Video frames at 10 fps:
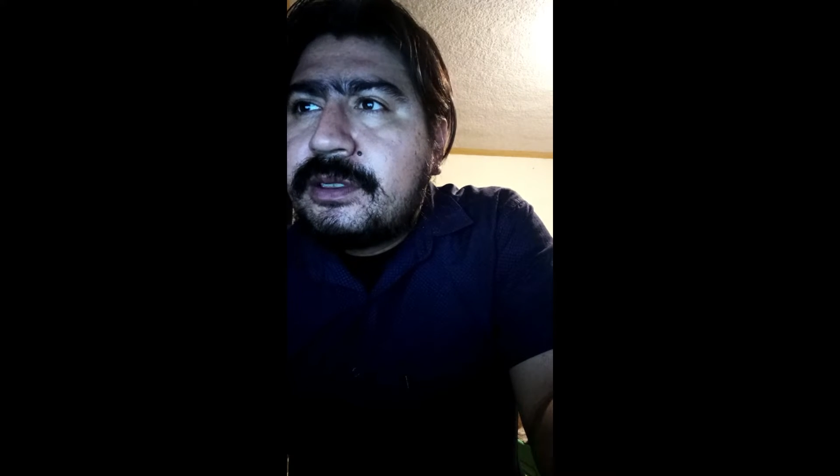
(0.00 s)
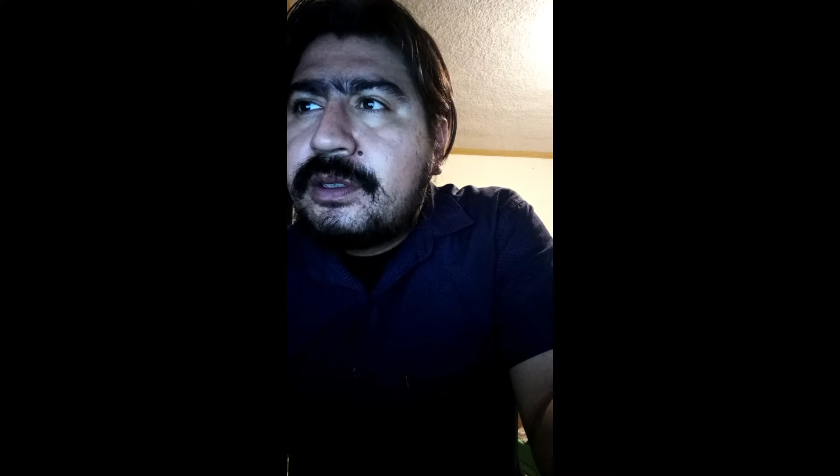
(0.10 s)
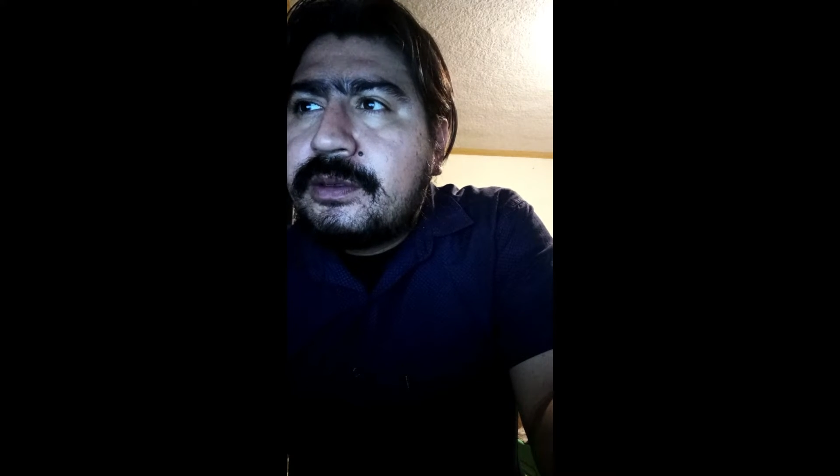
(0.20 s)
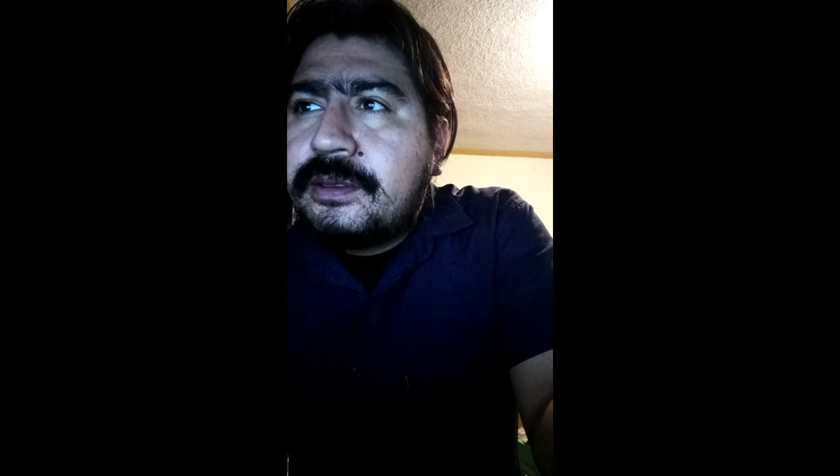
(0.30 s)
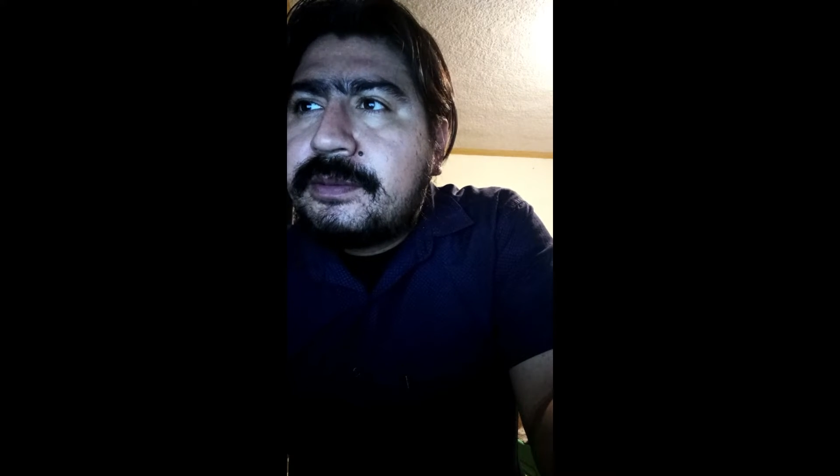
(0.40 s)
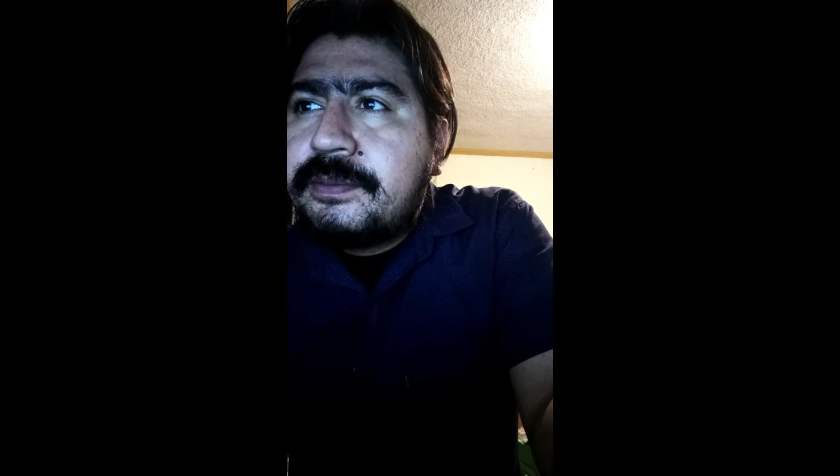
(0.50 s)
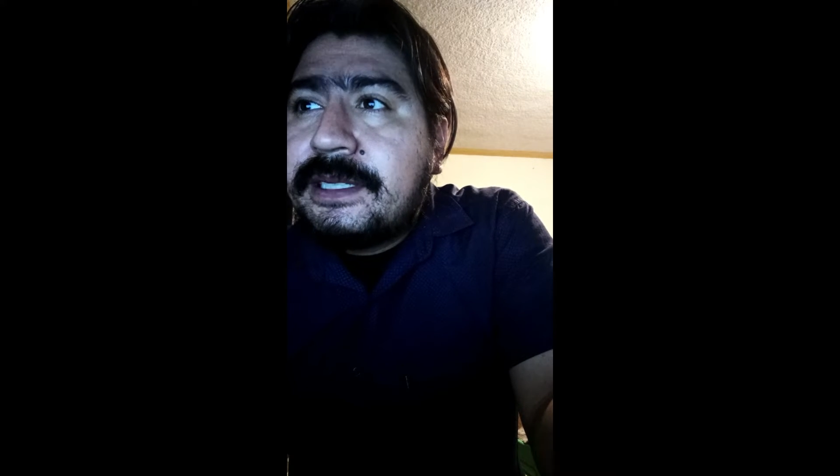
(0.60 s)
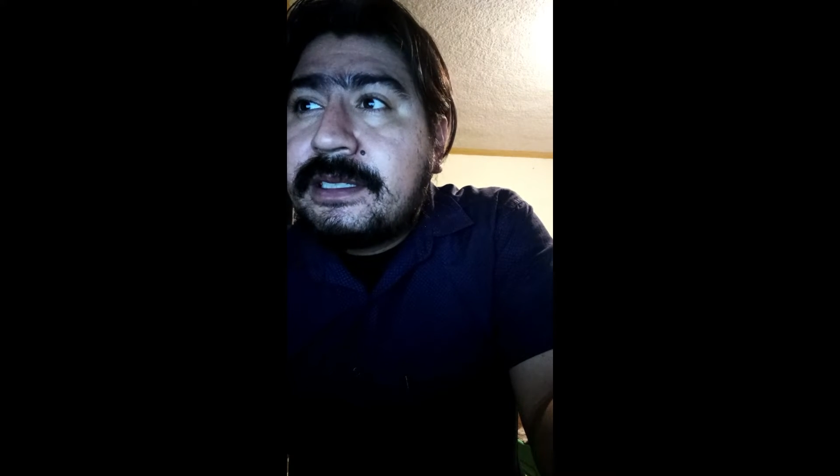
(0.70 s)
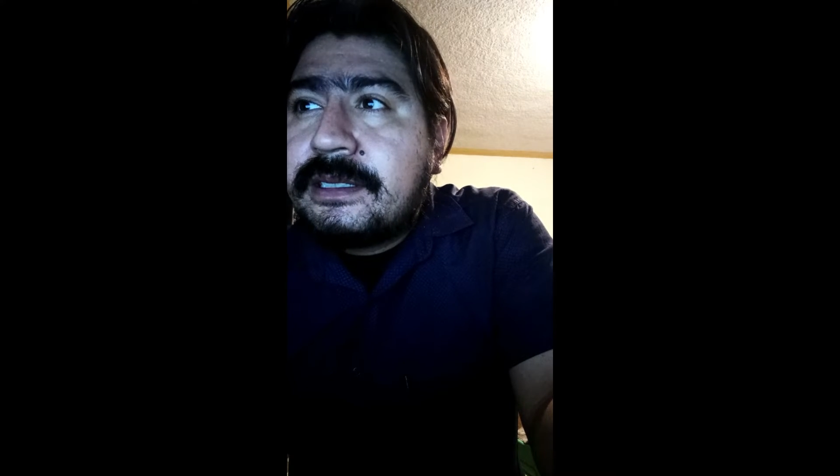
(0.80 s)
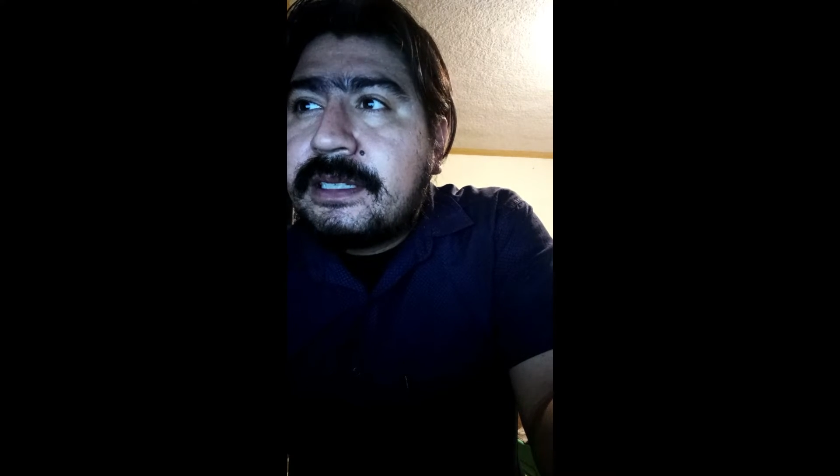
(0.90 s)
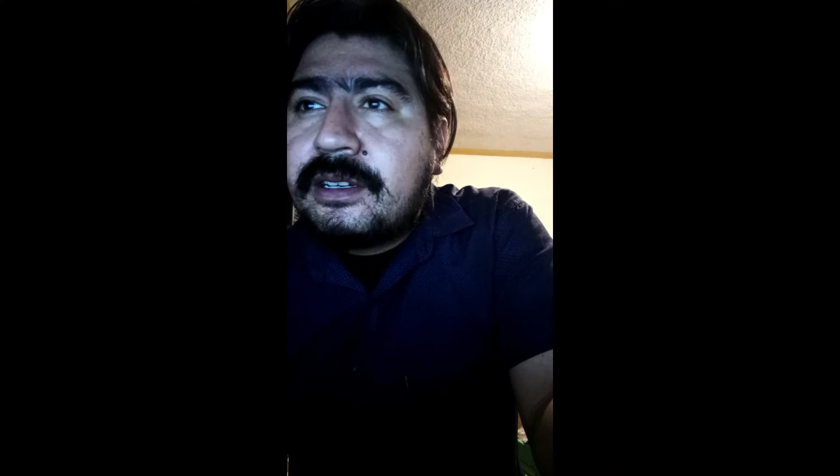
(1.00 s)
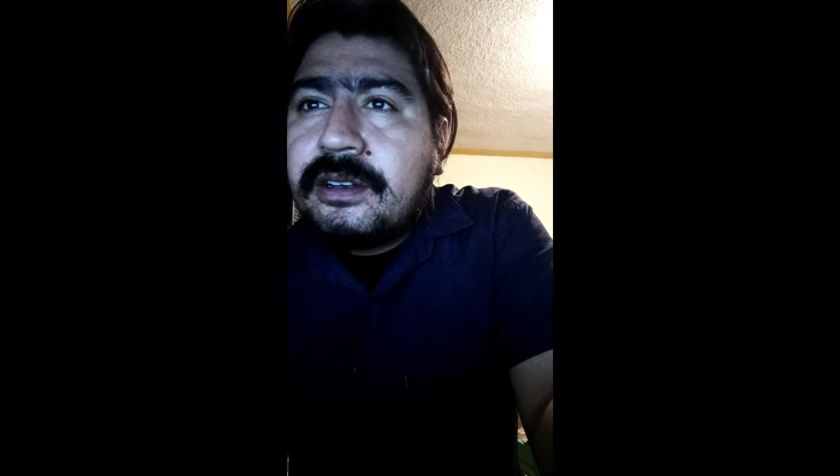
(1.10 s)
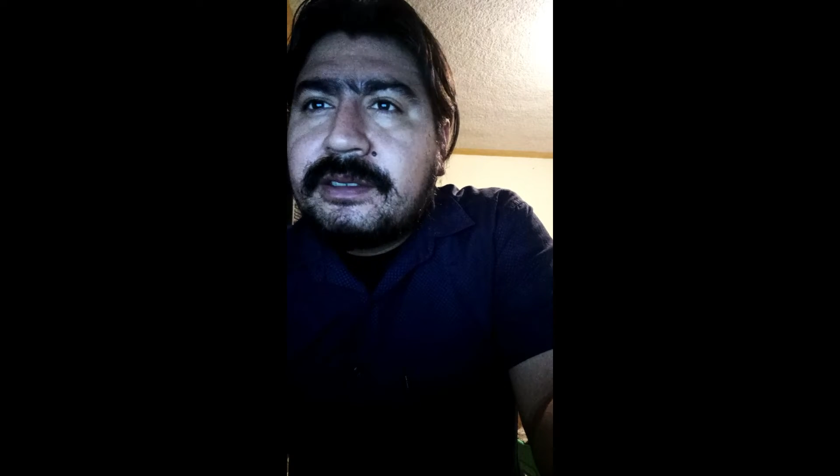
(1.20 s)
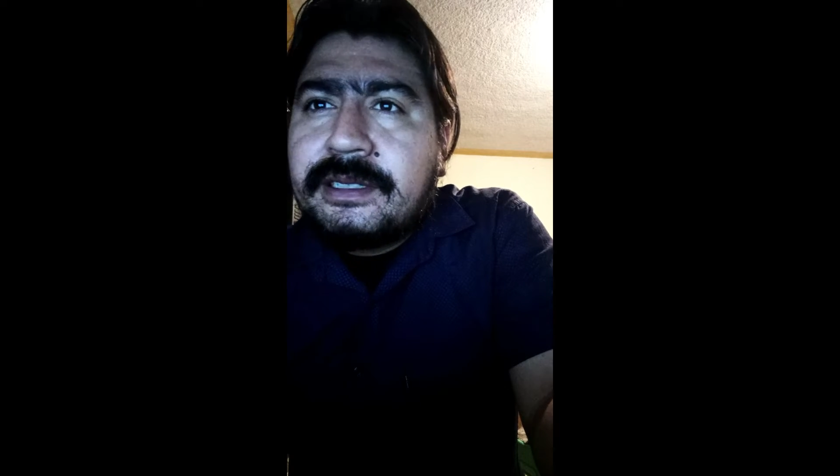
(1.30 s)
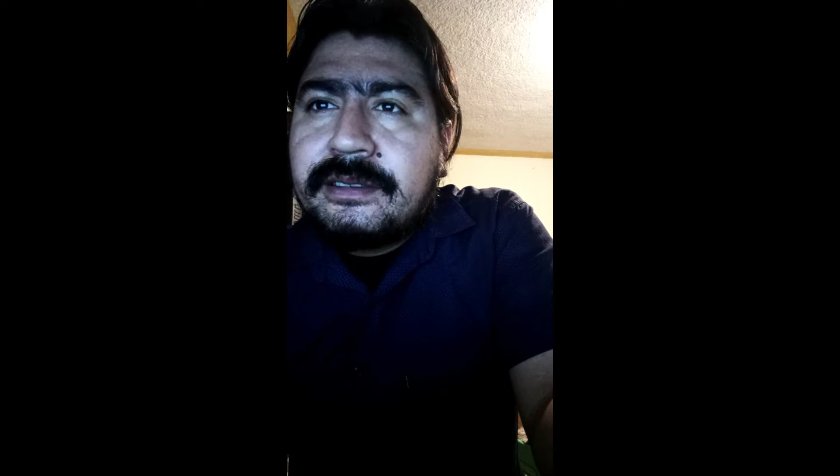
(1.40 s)
whose pieces and
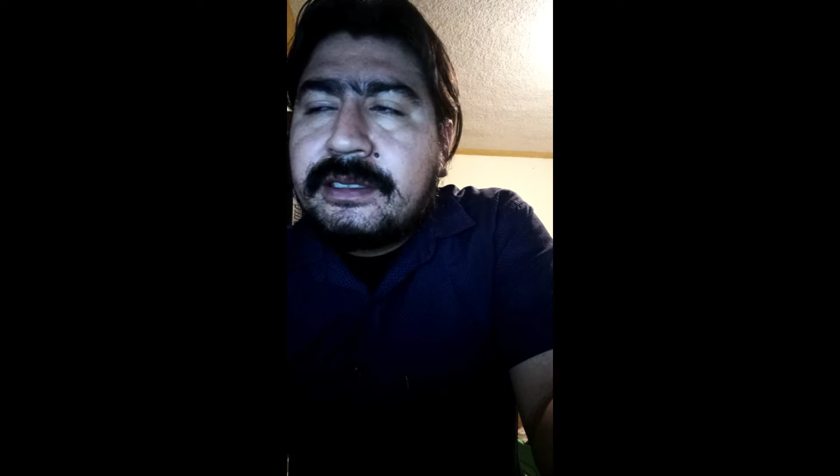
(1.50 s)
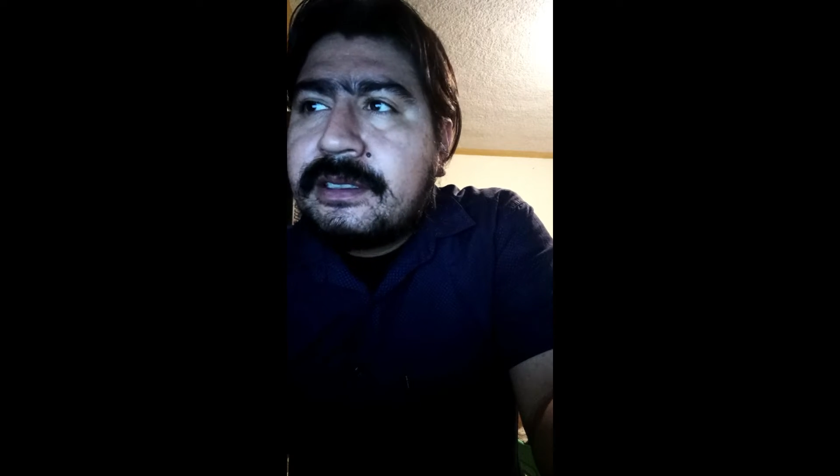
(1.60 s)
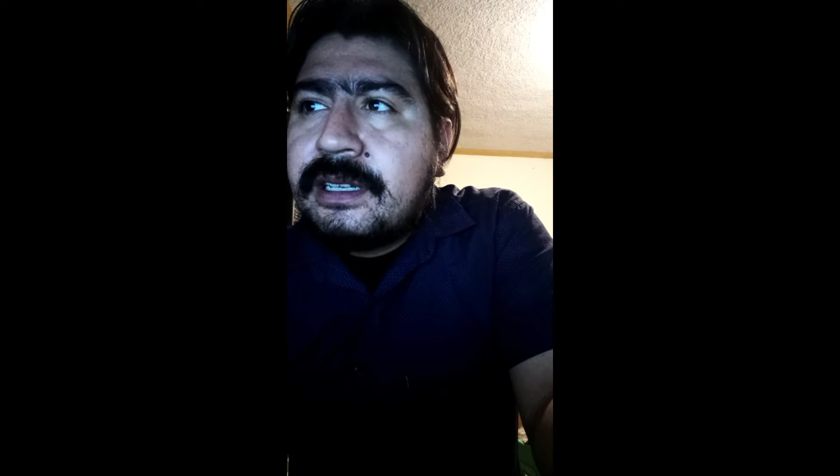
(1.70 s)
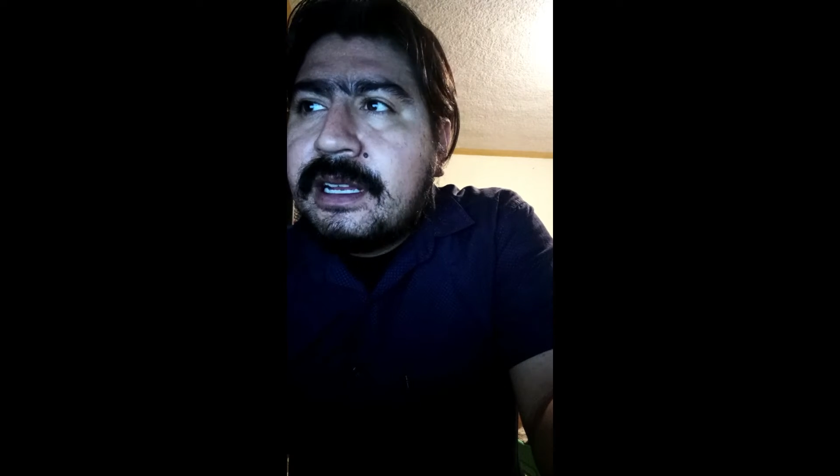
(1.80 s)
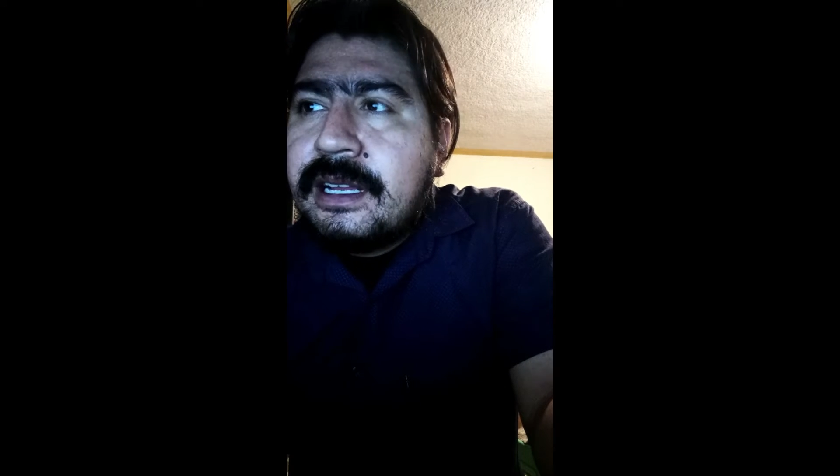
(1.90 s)
contents